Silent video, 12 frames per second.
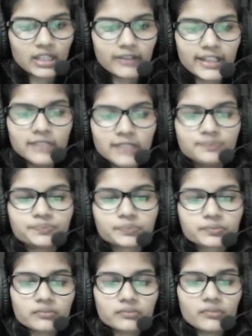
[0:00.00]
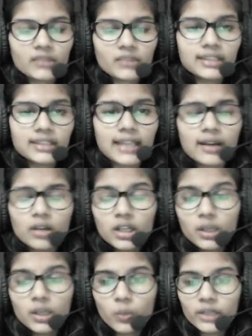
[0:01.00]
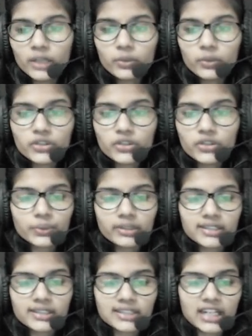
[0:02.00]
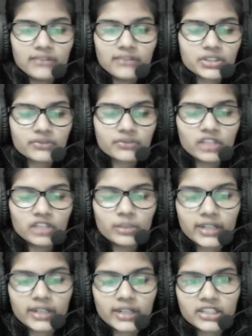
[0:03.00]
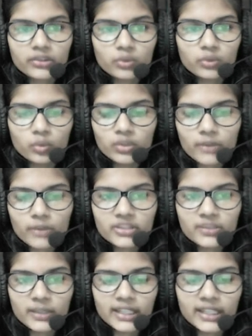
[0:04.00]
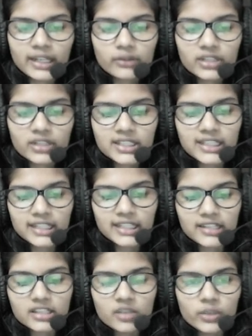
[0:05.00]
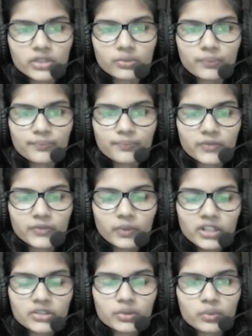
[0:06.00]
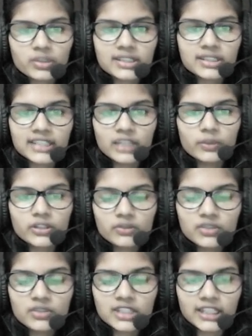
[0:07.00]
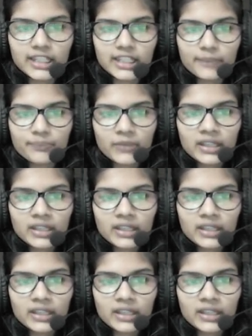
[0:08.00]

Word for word: Okay, now what I would just do here is that first of all I'll be writing root. I'll be just making out a Tkinter window. Right, so root is equal to tk.